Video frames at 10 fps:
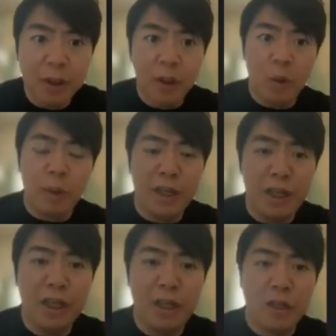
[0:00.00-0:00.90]
we
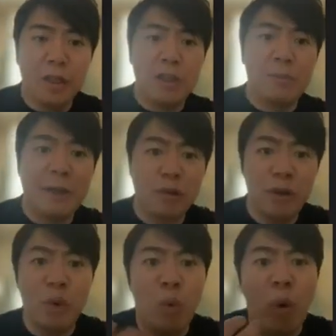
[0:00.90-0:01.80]
need
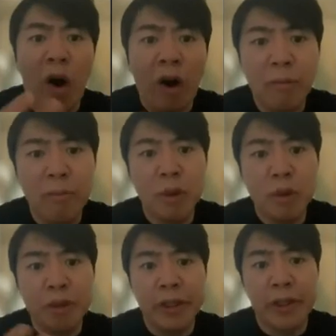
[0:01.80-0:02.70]
especially warm
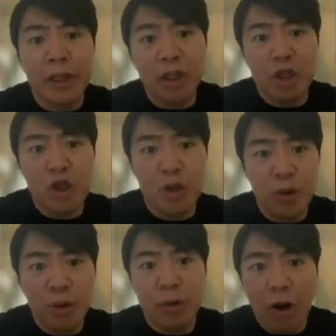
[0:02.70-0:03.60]
music
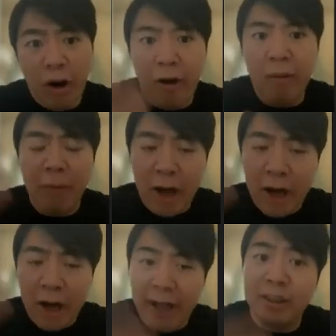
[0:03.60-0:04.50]
to calm
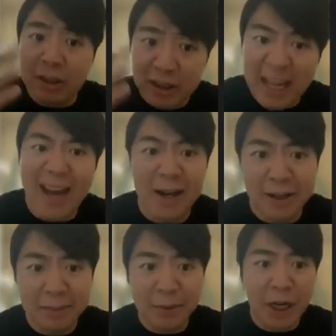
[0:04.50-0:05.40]
us down.
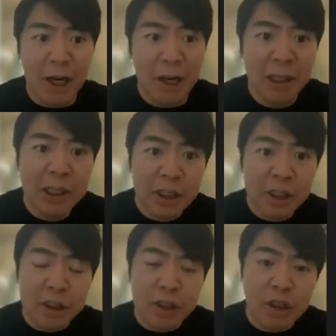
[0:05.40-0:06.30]

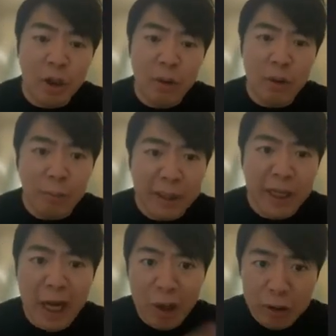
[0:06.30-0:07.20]
But
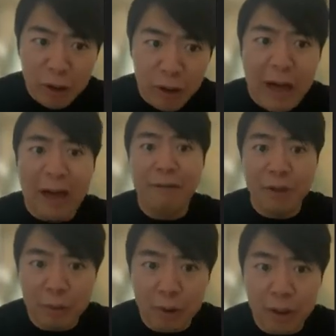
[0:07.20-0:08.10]
now
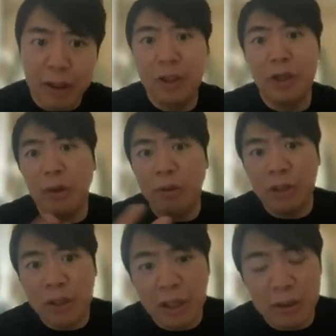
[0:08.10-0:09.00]
afterward, all
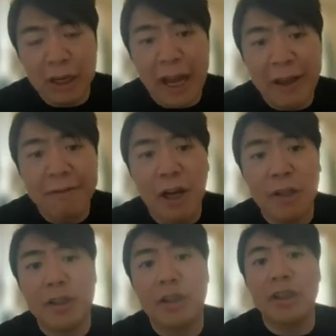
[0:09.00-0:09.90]
the live
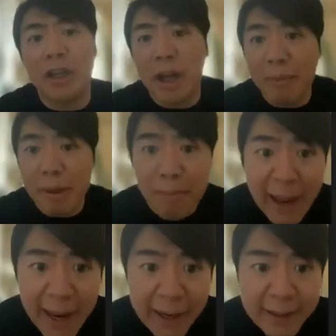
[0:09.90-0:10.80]
concerts are coming
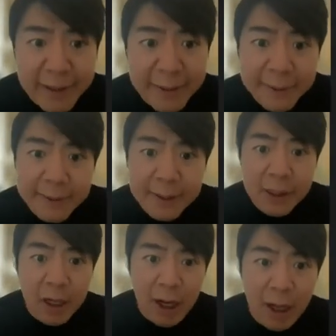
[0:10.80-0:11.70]
back.
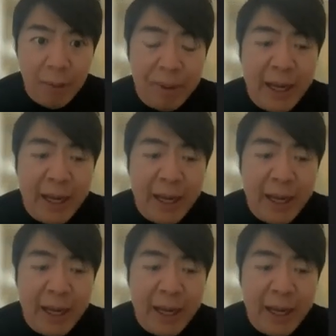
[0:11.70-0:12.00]
But